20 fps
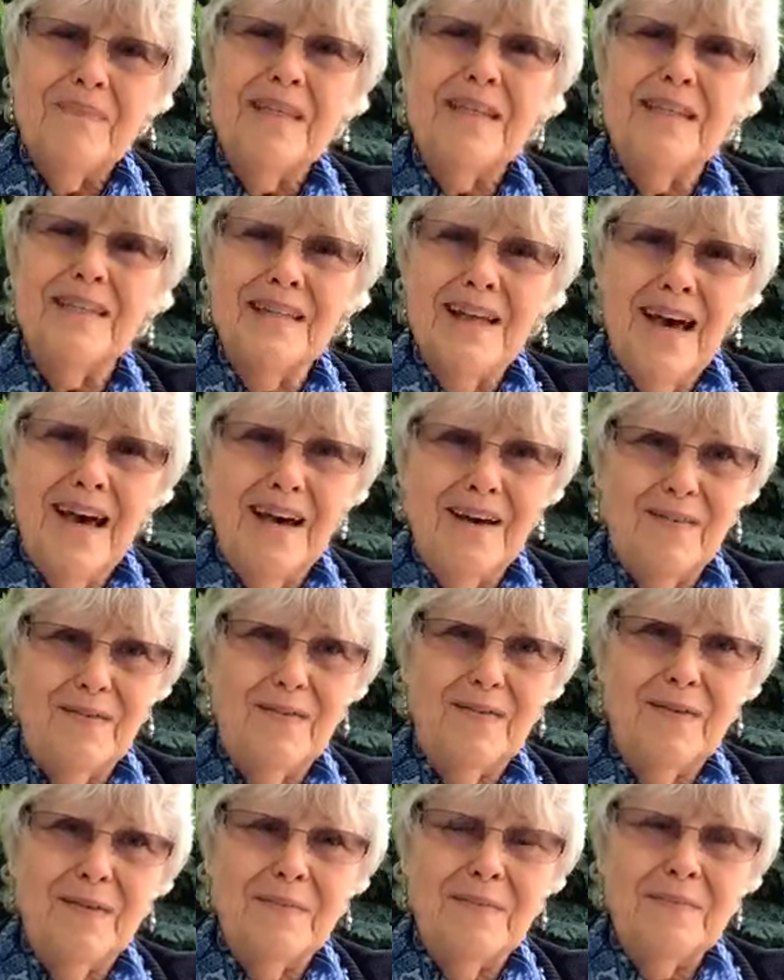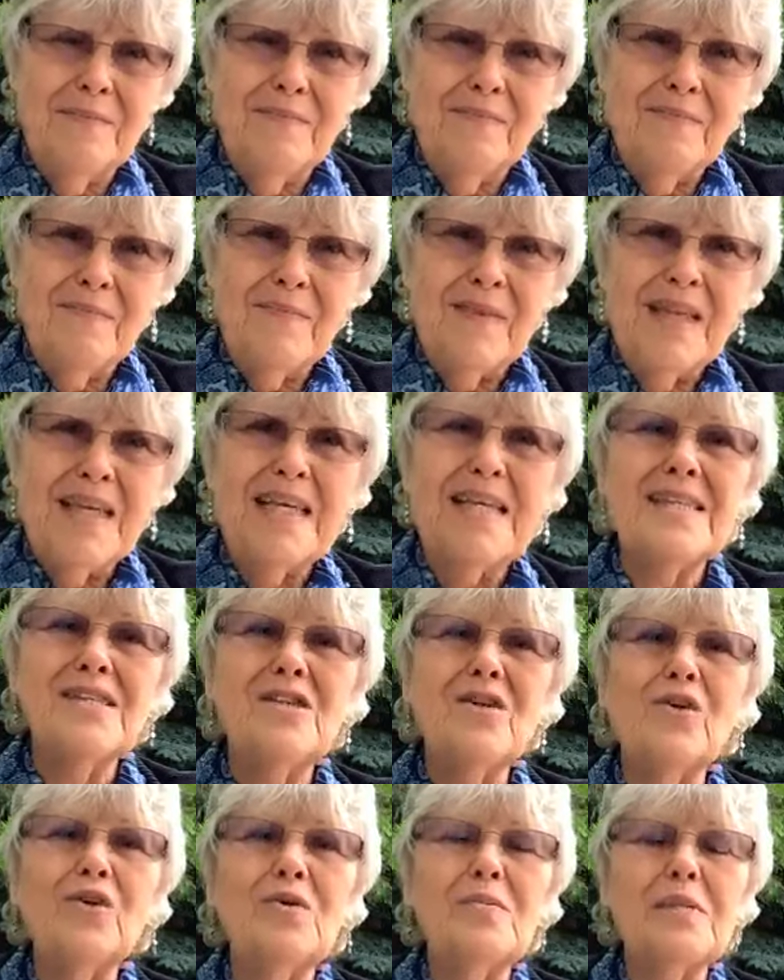Love.
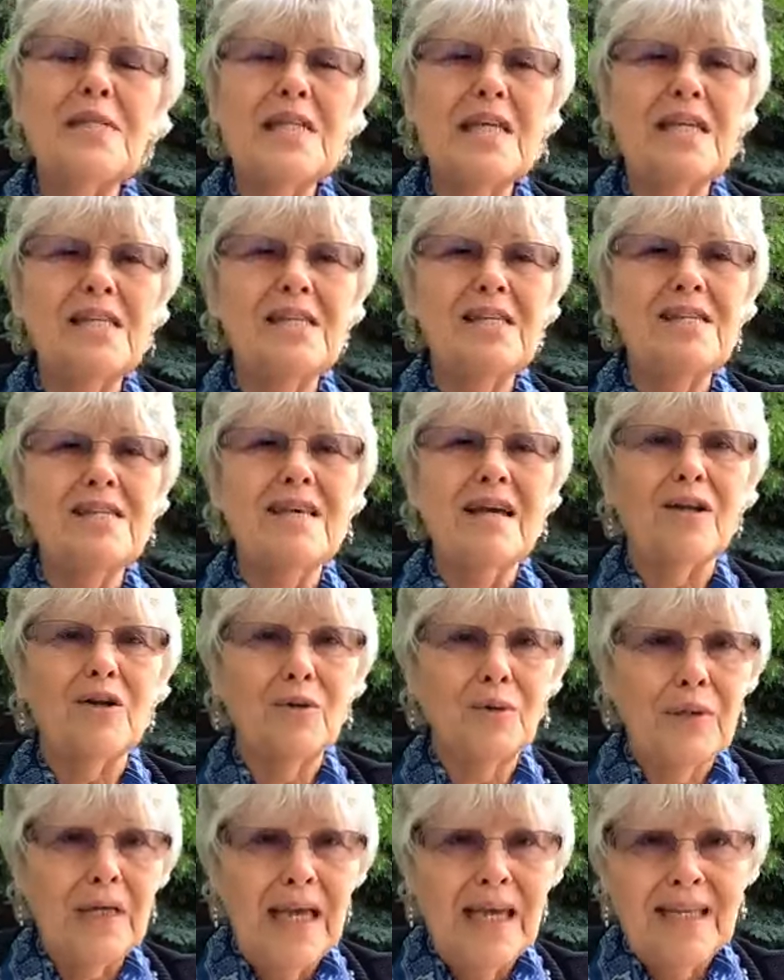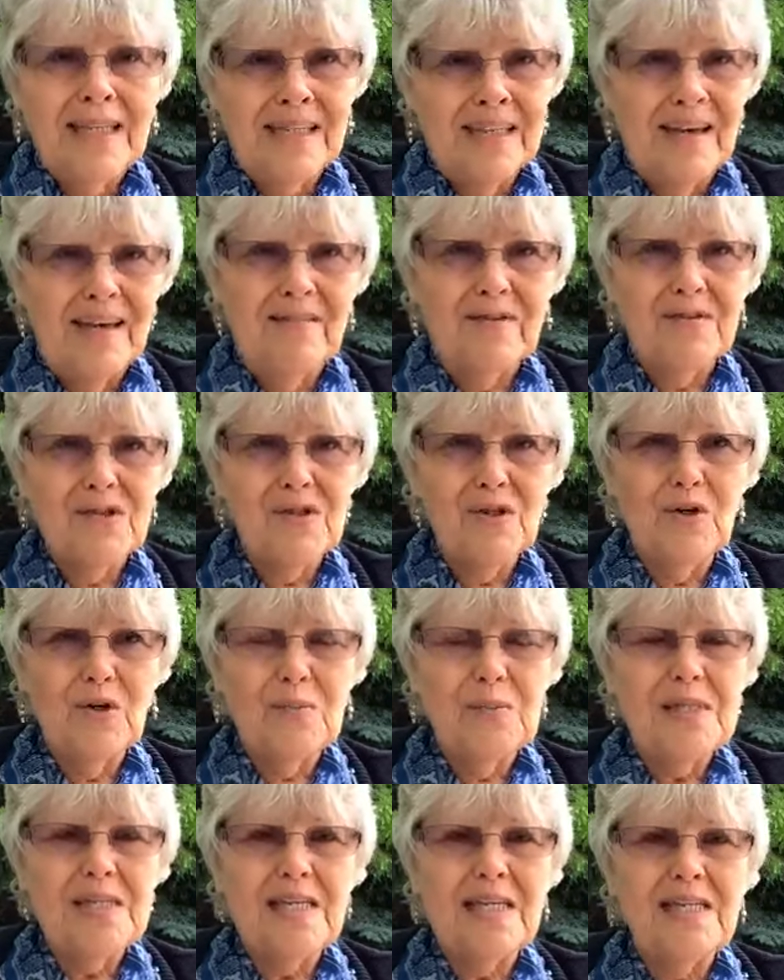Circumstances that create love.
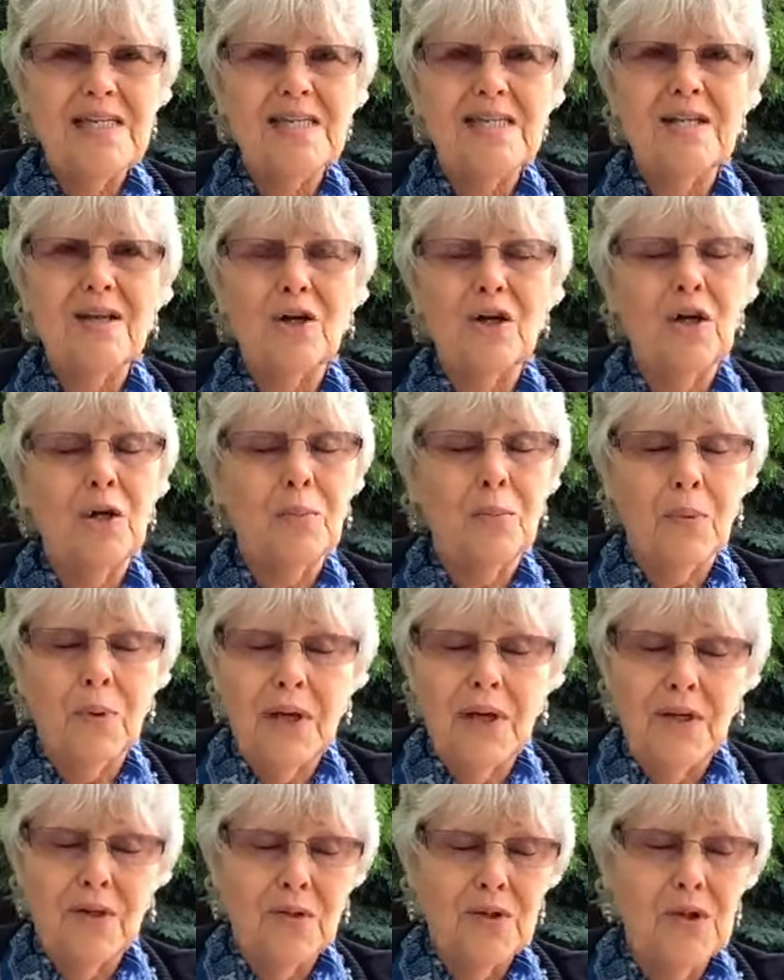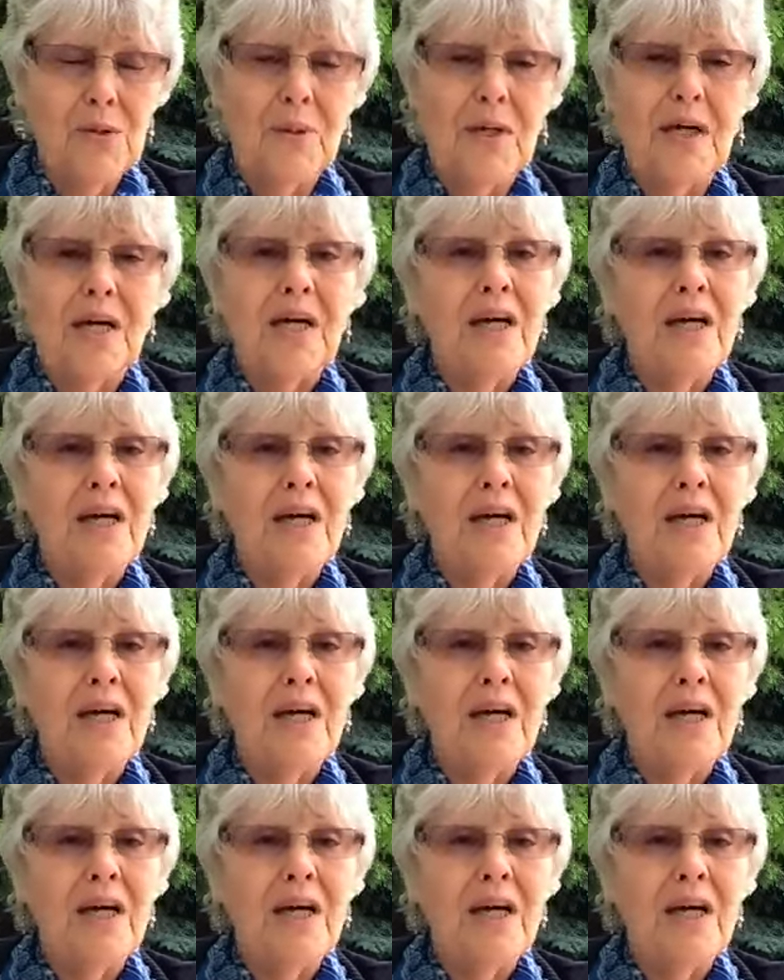Circumstances that are going to bring you to a